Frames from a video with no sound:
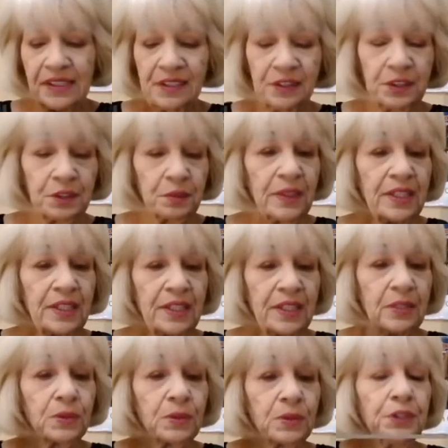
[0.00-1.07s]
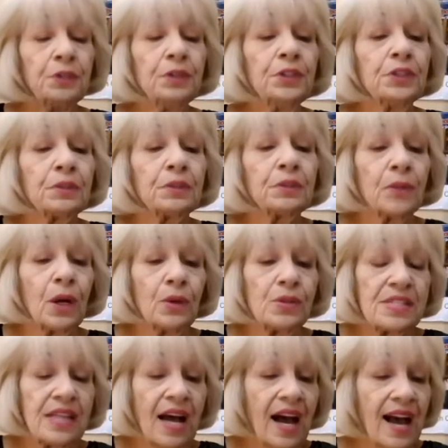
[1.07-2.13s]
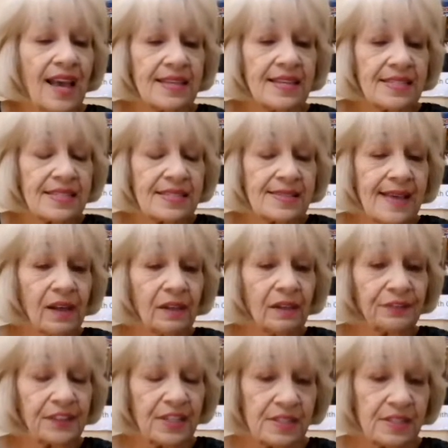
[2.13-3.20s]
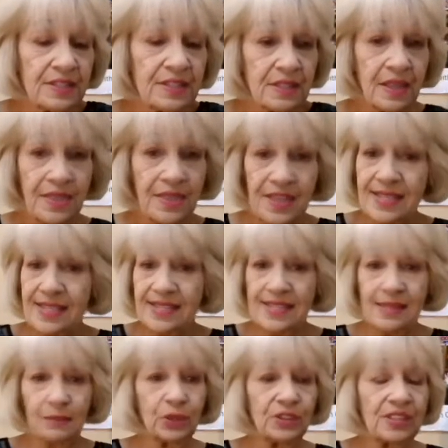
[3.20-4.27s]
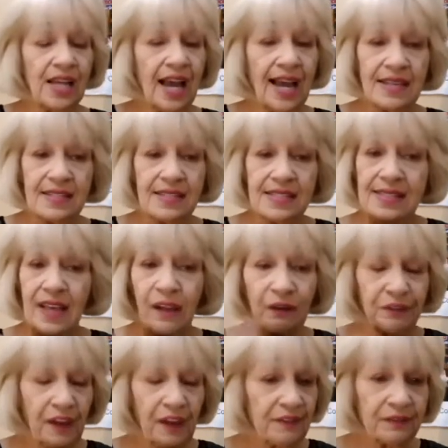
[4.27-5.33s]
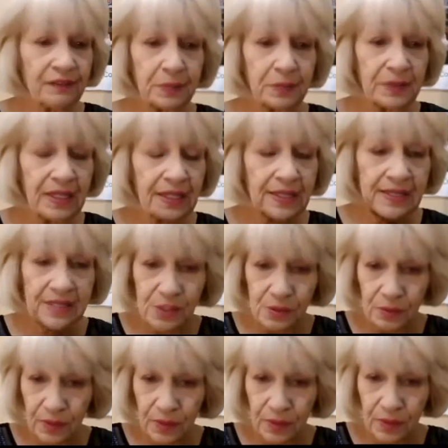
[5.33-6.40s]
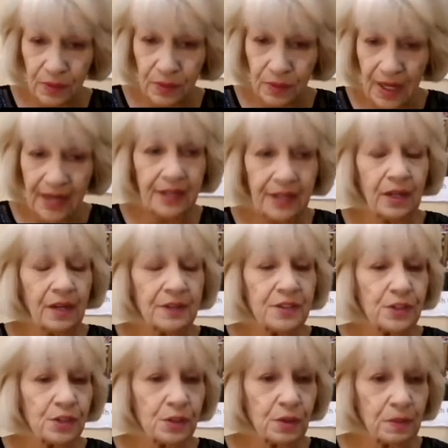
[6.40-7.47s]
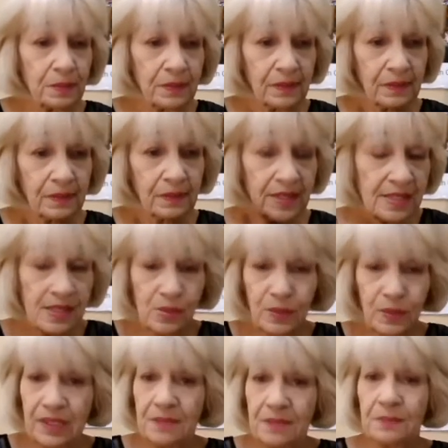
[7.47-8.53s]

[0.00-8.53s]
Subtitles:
in your week were you your most highest self? Because this is the most highest self I've ever been, is right here on Zoom. This is when I'm